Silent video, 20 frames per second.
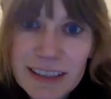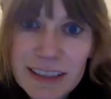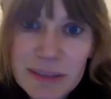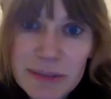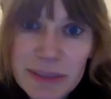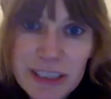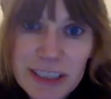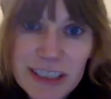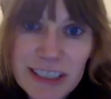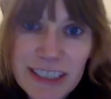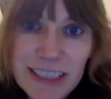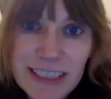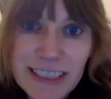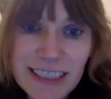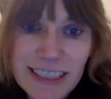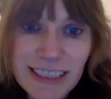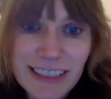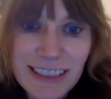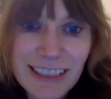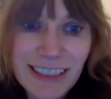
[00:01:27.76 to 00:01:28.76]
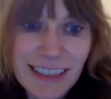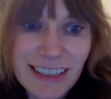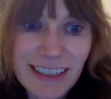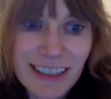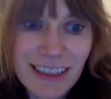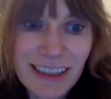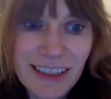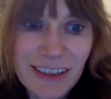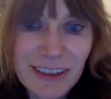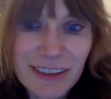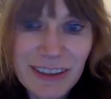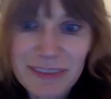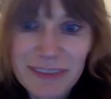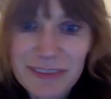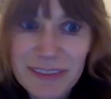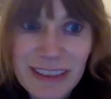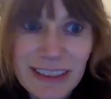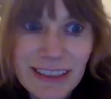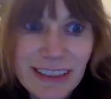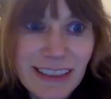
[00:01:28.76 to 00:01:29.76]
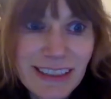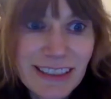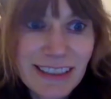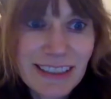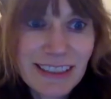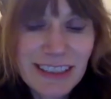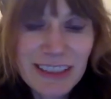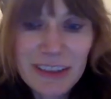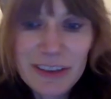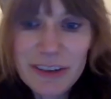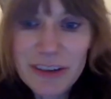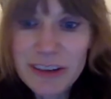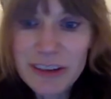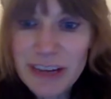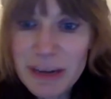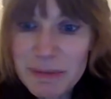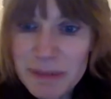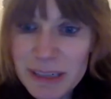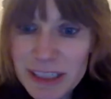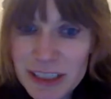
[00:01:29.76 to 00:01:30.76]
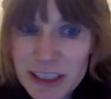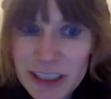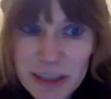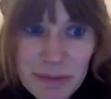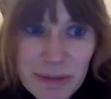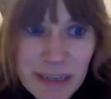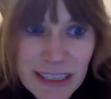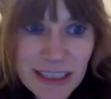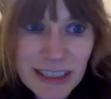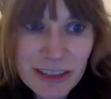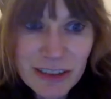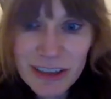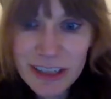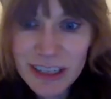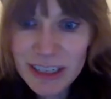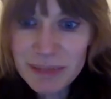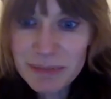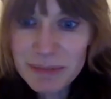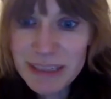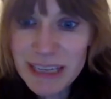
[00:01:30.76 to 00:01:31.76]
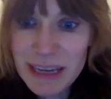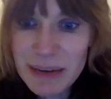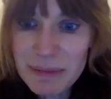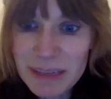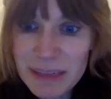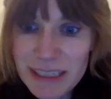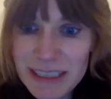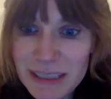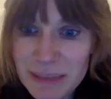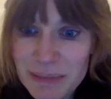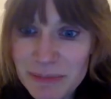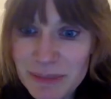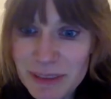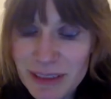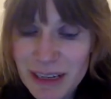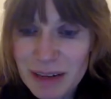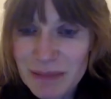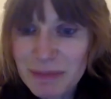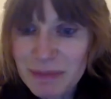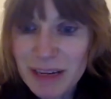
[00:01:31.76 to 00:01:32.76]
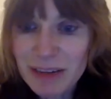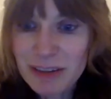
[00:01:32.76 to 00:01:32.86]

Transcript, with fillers: so much, Dustin. Yeah. So, okay, I'm gonna share my screen, but that means I'm now